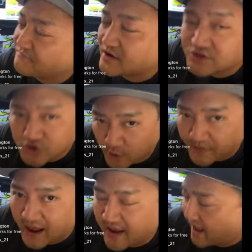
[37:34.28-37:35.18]
and I'm like, fucking
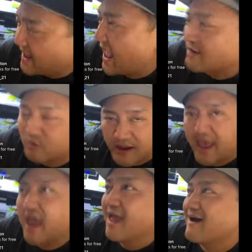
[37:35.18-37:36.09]
stupid. I, I had
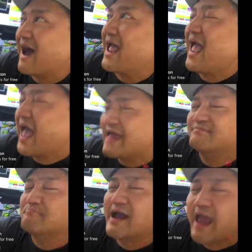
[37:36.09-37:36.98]
what I had. I
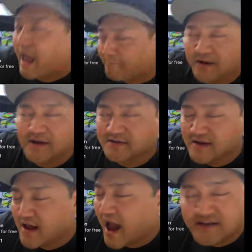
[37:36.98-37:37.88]
had my
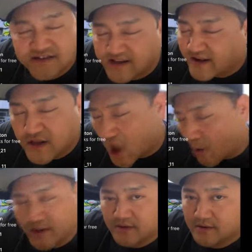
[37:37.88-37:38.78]
happiness. I just didn't
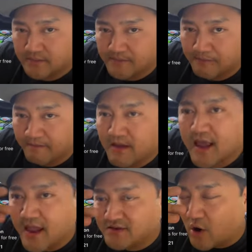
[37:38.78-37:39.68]
know it.
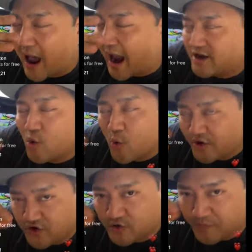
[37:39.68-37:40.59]
And so I
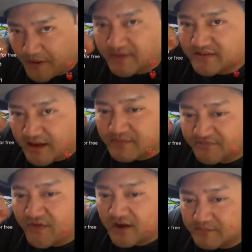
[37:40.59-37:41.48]
don't want you to repeat the
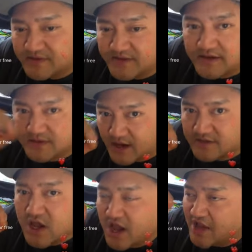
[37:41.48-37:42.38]
same fucking mistakes,
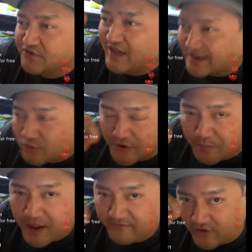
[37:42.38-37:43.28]
guys. And so that's
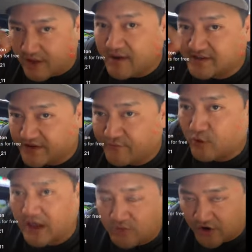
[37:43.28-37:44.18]
why you're paying for MIC
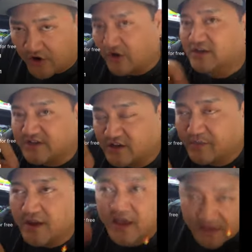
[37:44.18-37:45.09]
for. That's why you're here
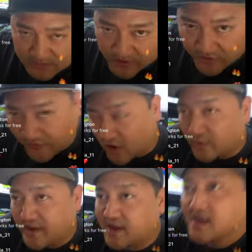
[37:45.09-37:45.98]
listening to me. That's why you
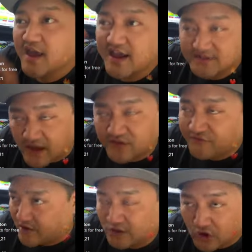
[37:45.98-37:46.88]
follow me. It's
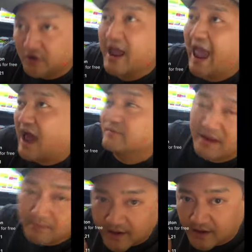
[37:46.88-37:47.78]
not to fucking learn
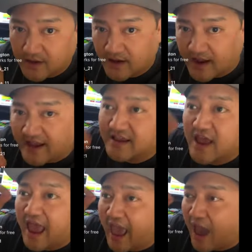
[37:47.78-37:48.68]
how to make money.
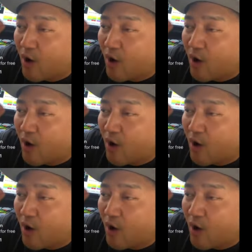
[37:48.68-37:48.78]
It's